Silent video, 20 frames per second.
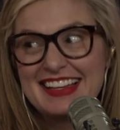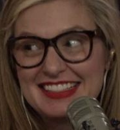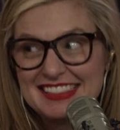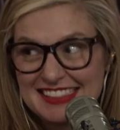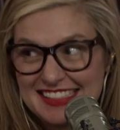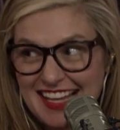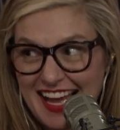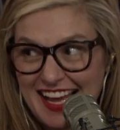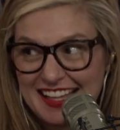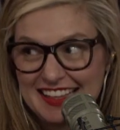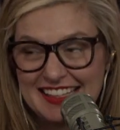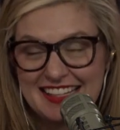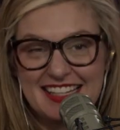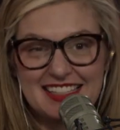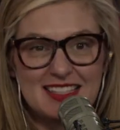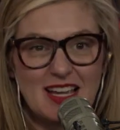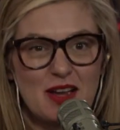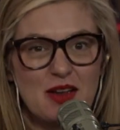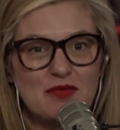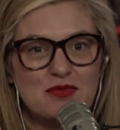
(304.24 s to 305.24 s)
Exactly.
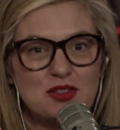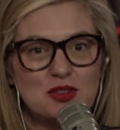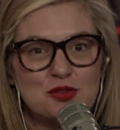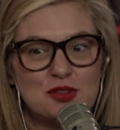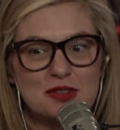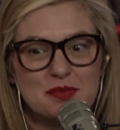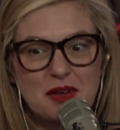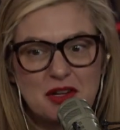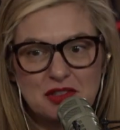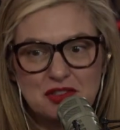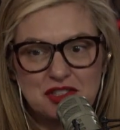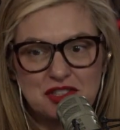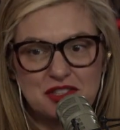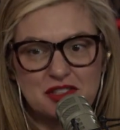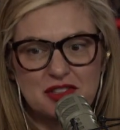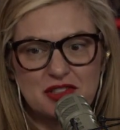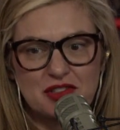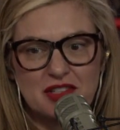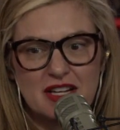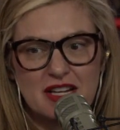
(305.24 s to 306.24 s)
Because yeah. I have two small
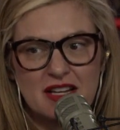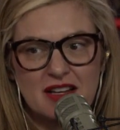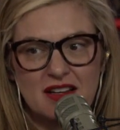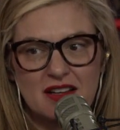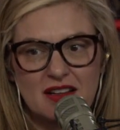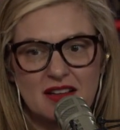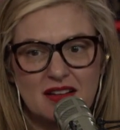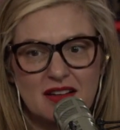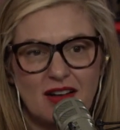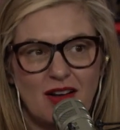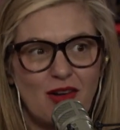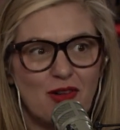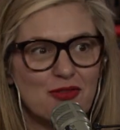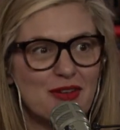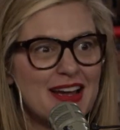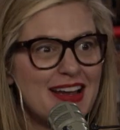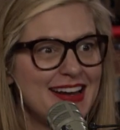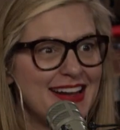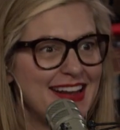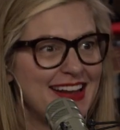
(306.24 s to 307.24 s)
children
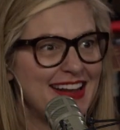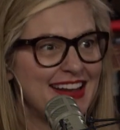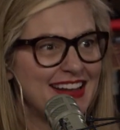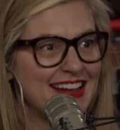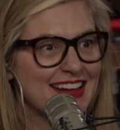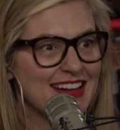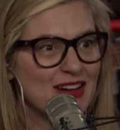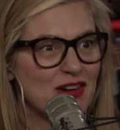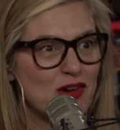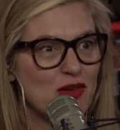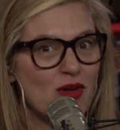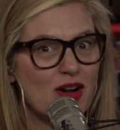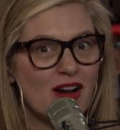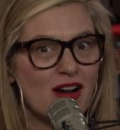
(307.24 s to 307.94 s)
already who